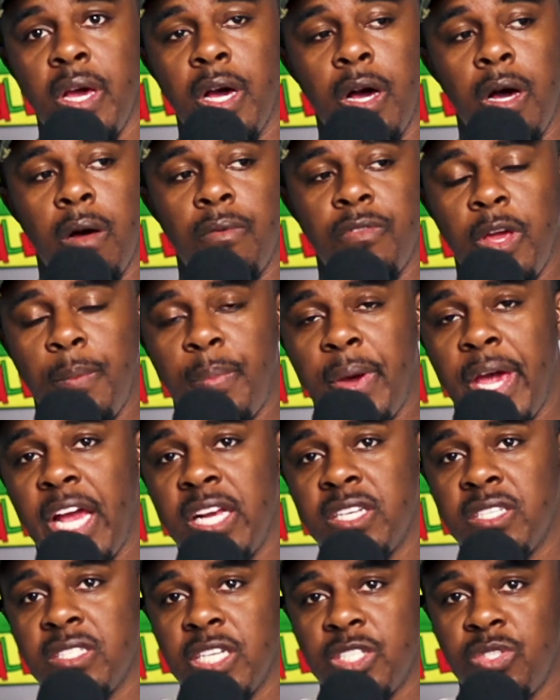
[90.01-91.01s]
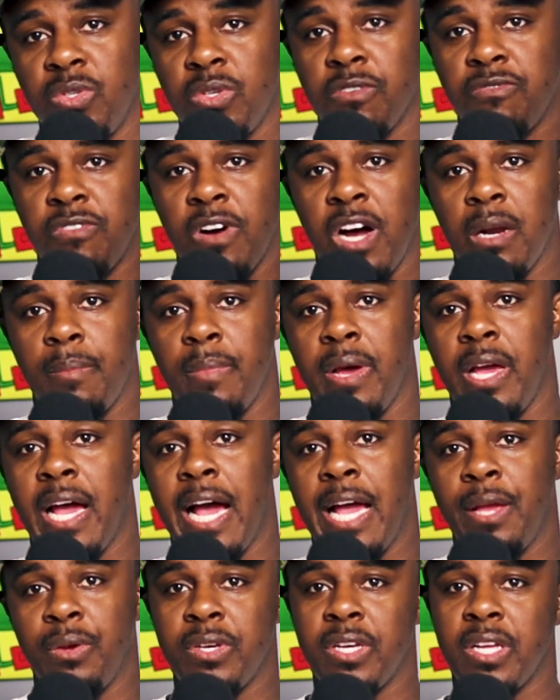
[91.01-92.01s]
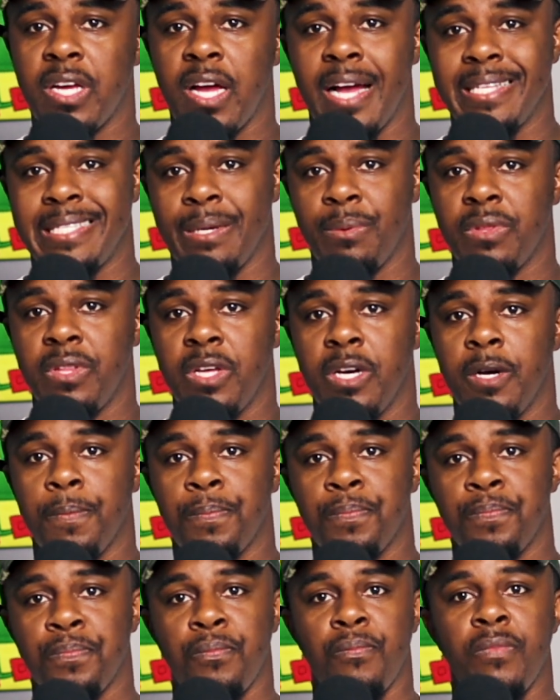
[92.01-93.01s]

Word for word: um, their pages that you can find them at, how you can get in contact with them